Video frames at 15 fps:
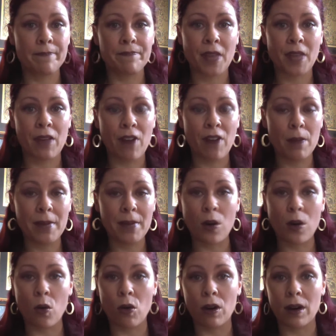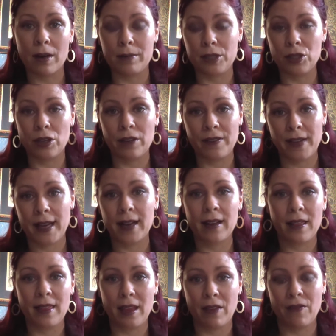environment or observing
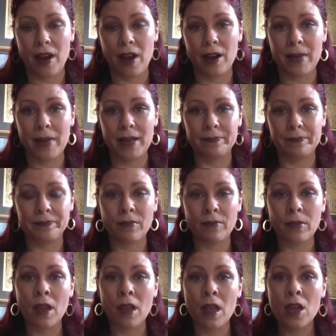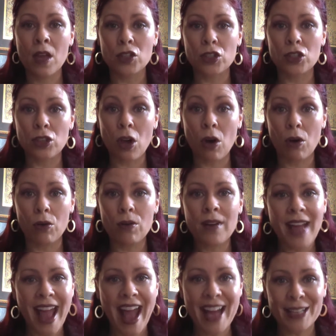the environment? So,
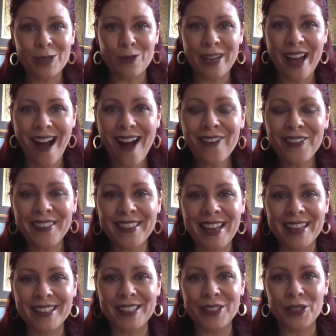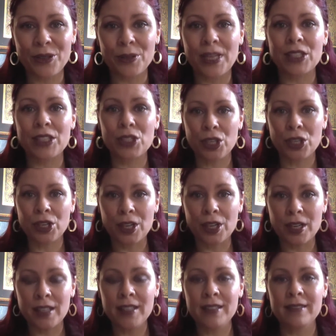as we often like to do, let's
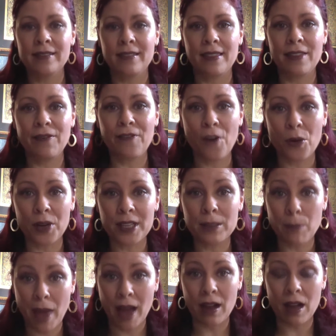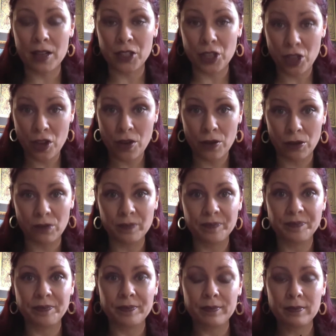turn the focus back onto you.
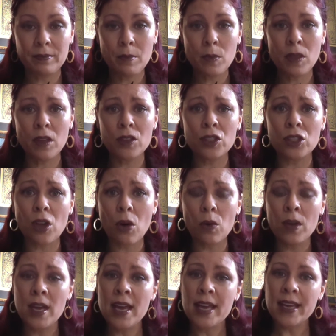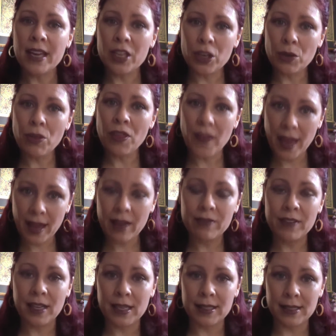So can you think of
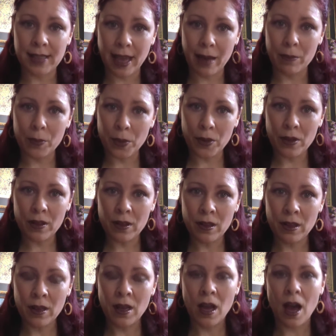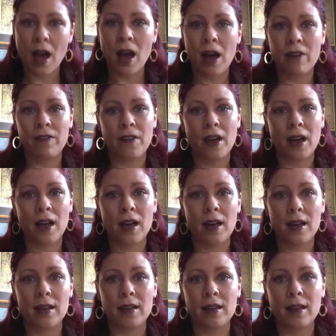an example of
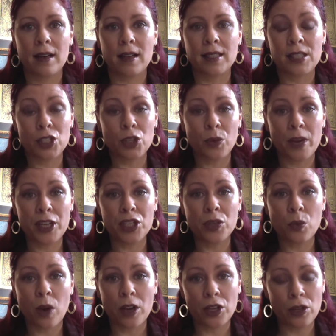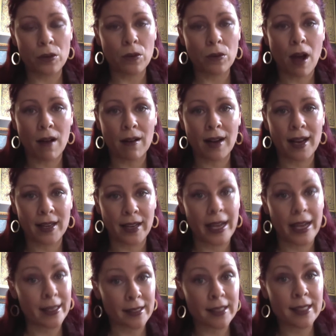a situation where you are an
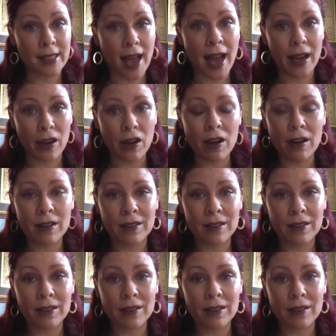insider?